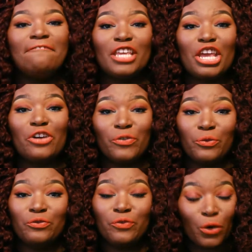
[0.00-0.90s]
a video
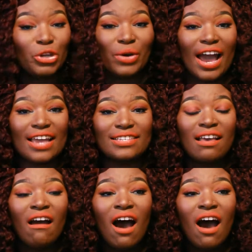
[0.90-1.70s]
for you guys,